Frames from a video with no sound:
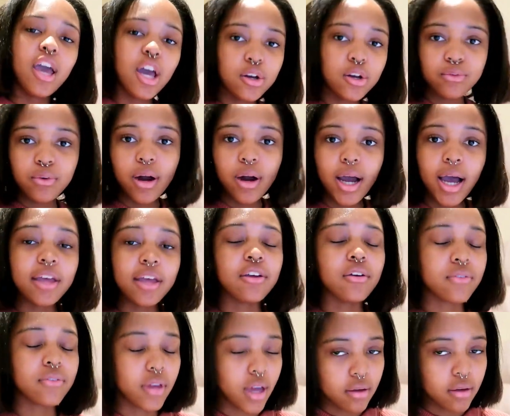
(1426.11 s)
FYI,
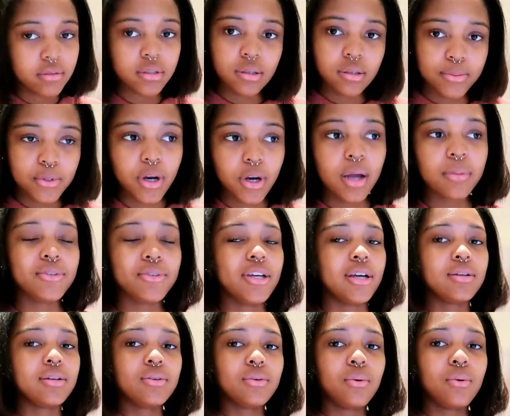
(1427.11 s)
if you haven't subscribed
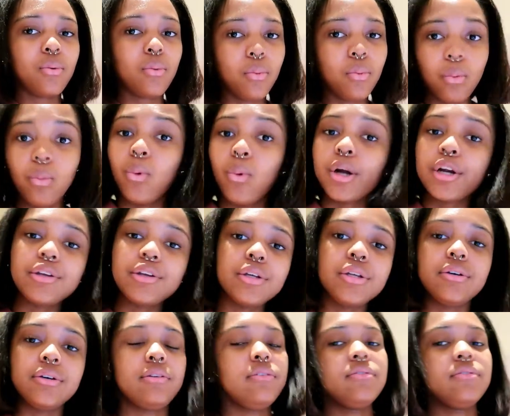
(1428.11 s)
yet, what are you
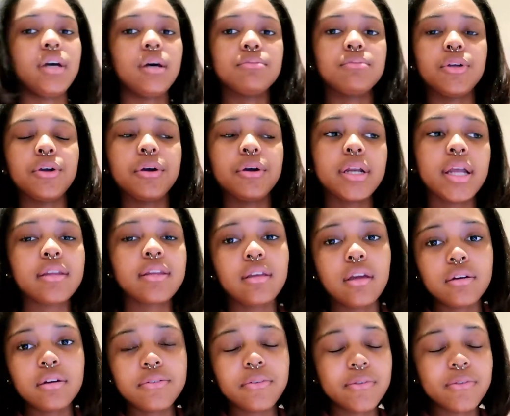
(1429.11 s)
doing, fam? You're already at the
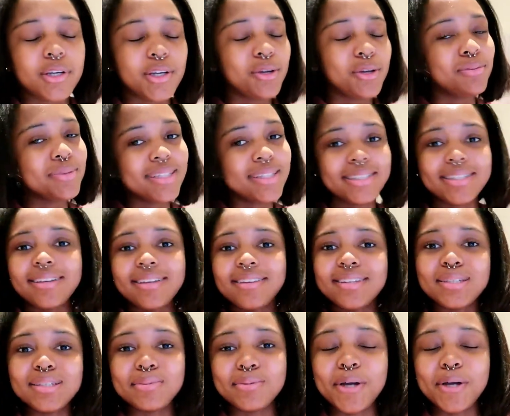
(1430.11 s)
end of the video, please hit
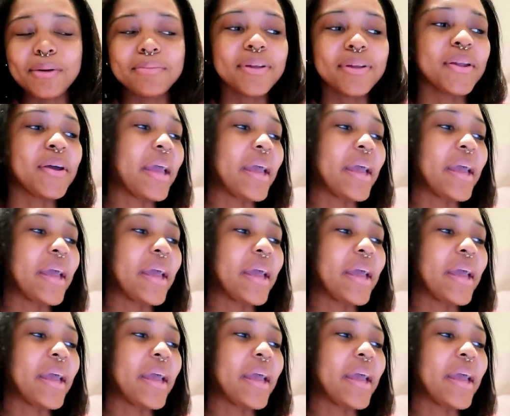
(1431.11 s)
the subscribe button.